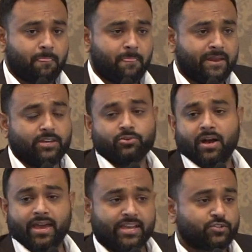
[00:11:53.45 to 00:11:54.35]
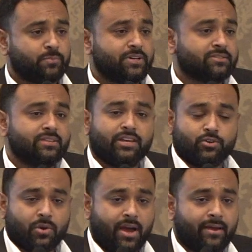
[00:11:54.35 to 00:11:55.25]
They need to hire experts. They need
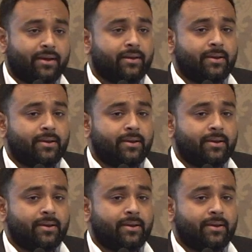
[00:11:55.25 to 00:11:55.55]
to hire,